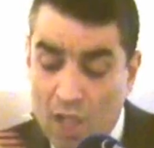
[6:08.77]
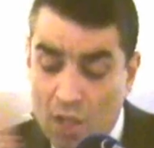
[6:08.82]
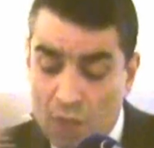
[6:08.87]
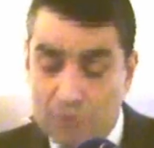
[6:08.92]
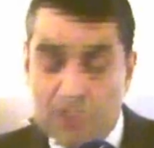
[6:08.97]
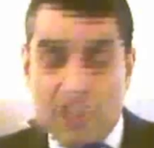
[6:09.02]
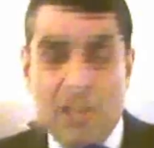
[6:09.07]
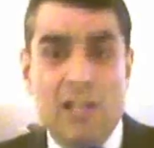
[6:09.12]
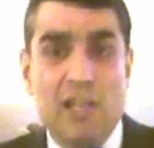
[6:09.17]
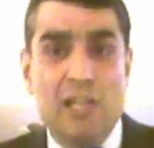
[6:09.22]

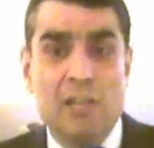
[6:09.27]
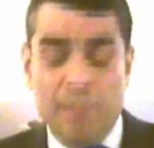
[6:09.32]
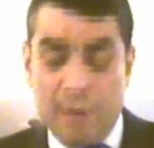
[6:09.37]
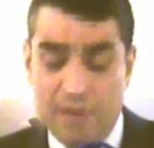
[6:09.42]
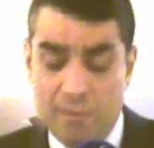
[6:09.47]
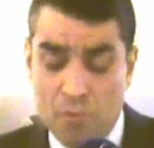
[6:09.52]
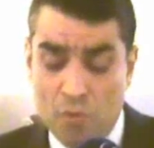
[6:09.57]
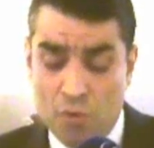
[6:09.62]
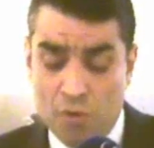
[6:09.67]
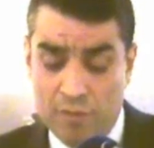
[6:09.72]
I'll say a little
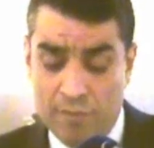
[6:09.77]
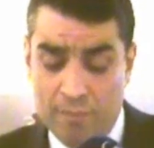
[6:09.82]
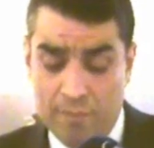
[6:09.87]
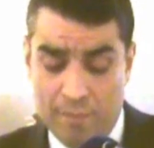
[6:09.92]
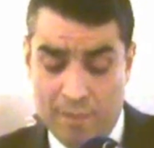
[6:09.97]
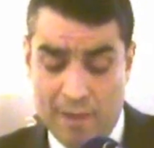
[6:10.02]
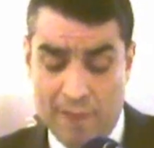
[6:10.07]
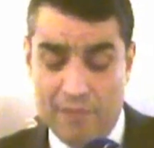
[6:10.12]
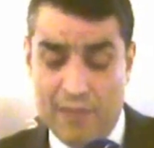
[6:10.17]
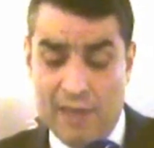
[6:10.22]
bit more
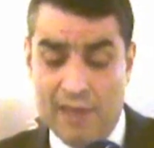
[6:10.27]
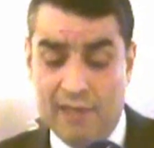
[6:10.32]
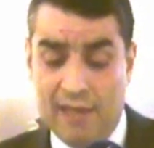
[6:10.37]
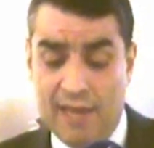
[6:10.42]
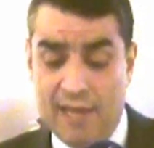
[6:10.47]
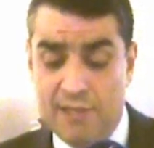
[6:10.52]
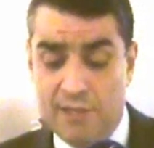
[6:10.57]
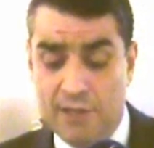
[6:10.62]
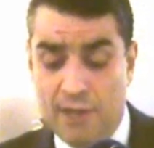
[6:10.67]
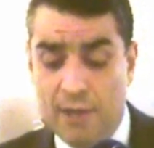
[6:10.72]
about that
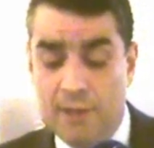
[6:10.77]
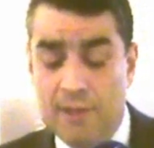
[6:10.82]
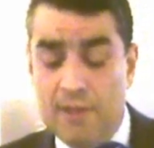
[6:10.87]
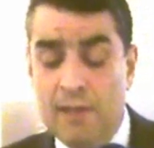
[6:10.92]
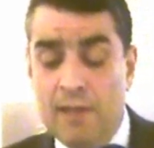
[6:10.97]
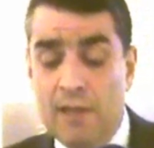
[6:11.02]
later.